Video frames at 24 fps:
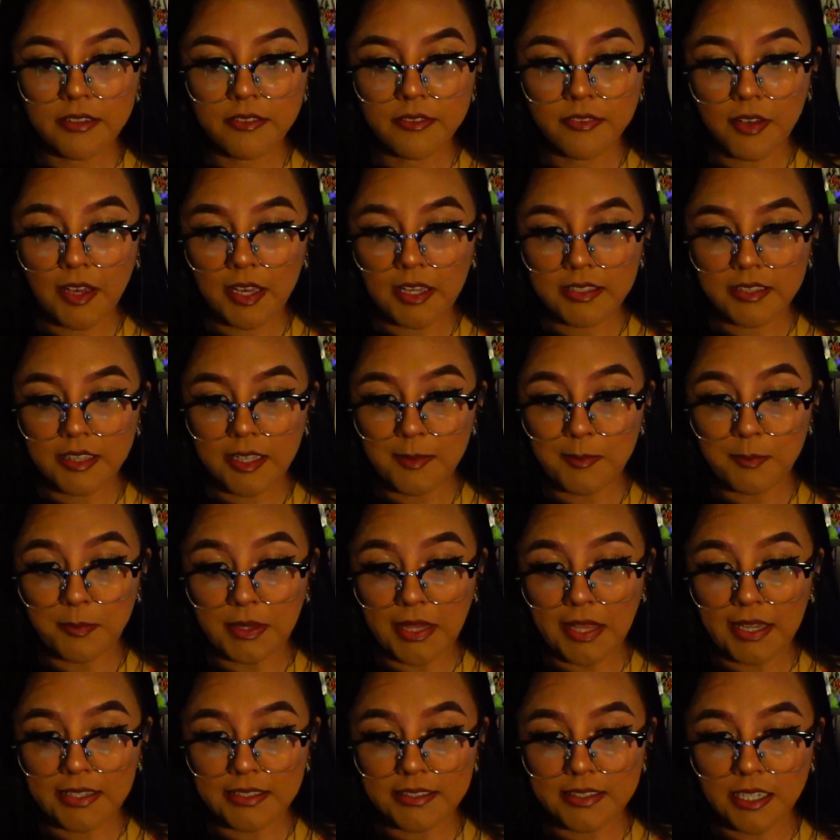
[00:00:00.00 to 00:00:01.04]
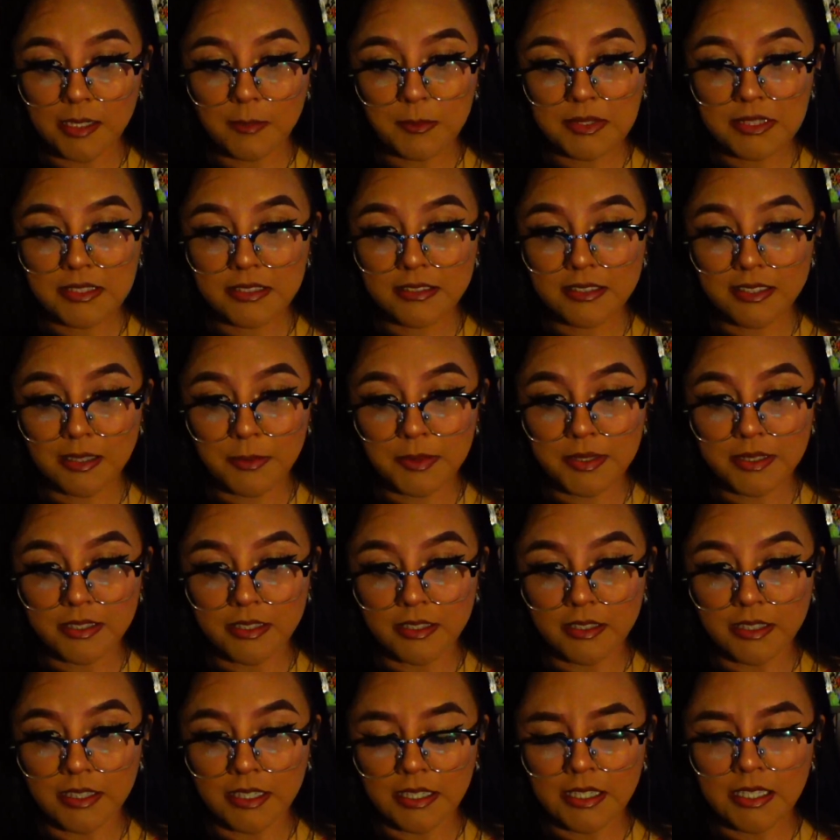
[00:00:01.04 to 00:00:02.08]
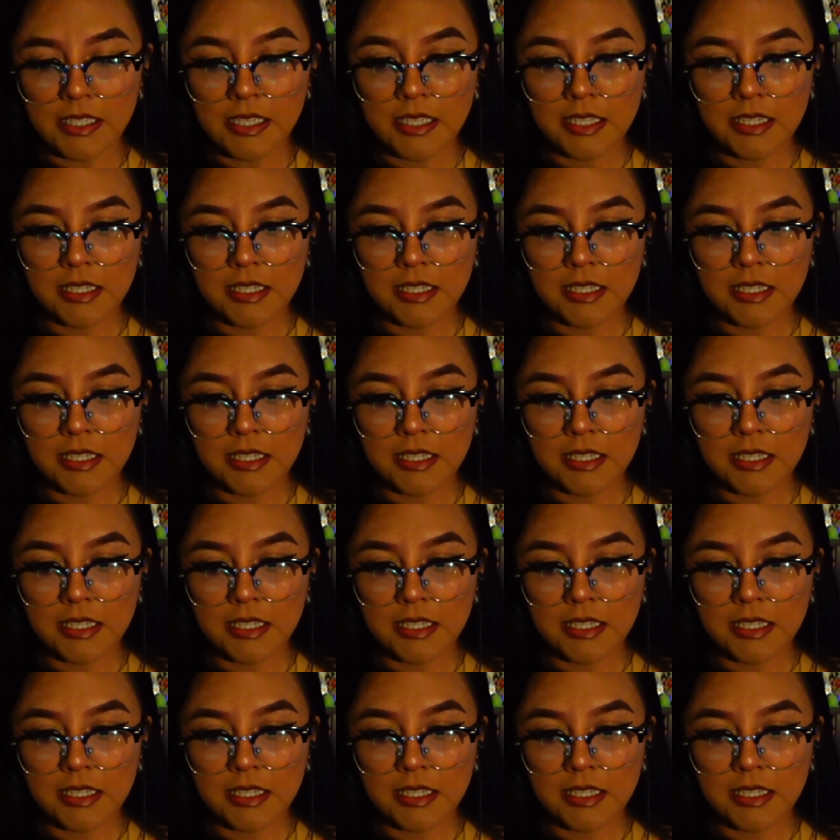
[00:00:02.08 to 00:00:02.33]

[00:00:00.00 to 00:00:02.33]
fact that Black Diamond Cemetery